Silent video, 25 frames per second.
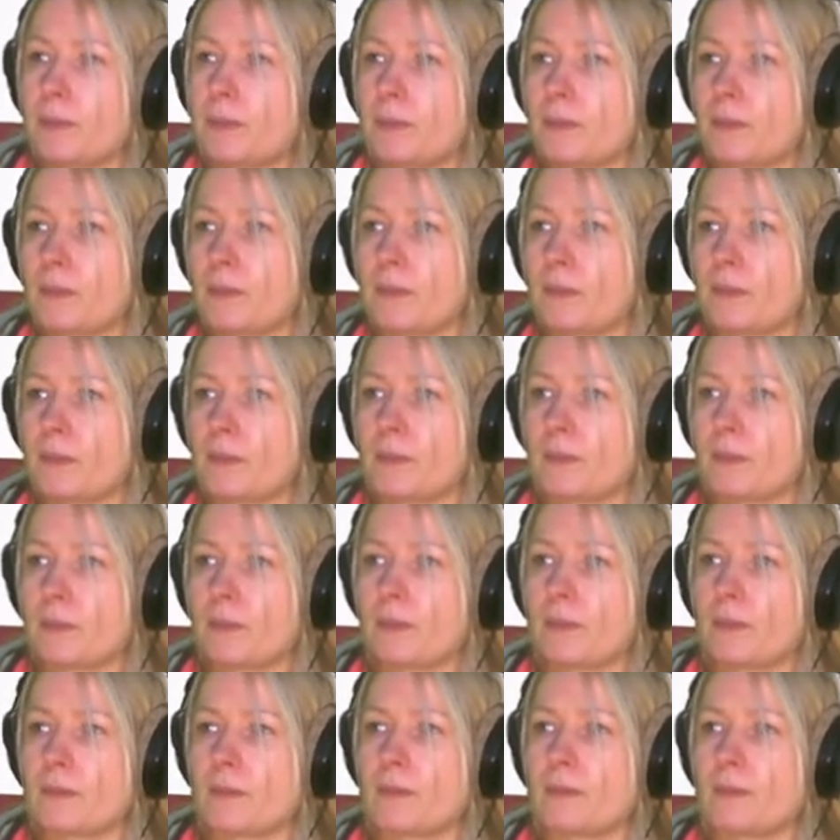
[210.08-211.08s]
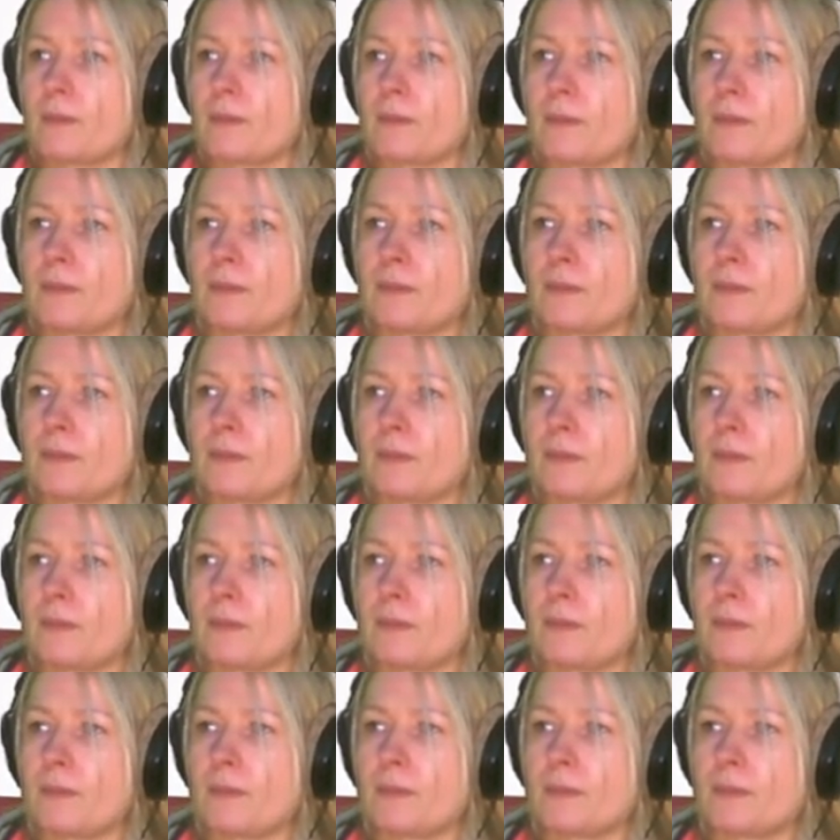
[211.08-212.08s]

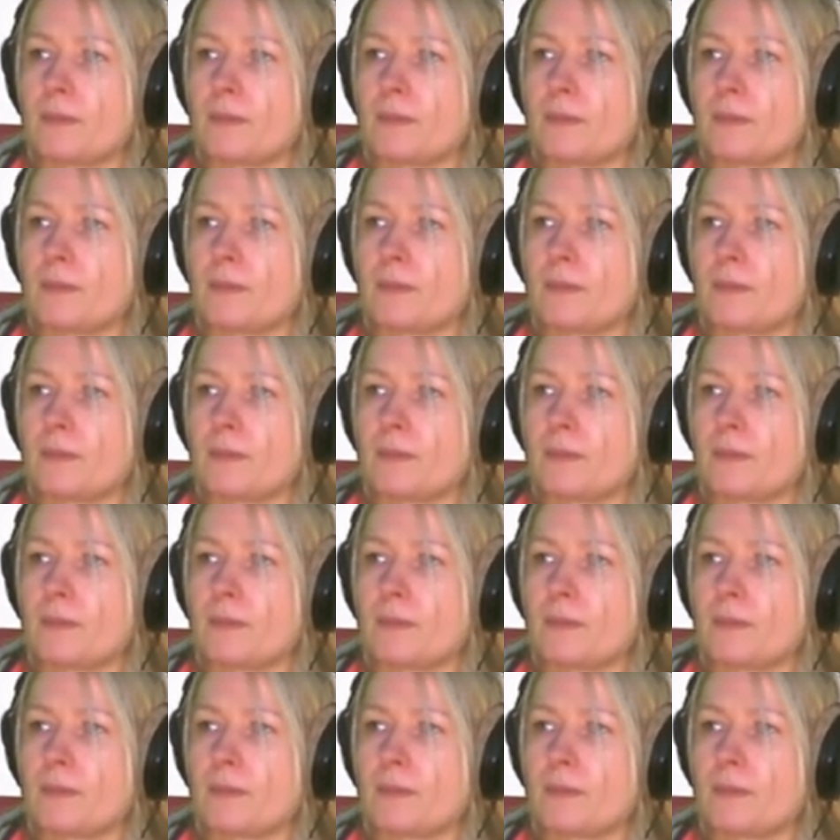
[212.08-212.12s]
(no one is talking)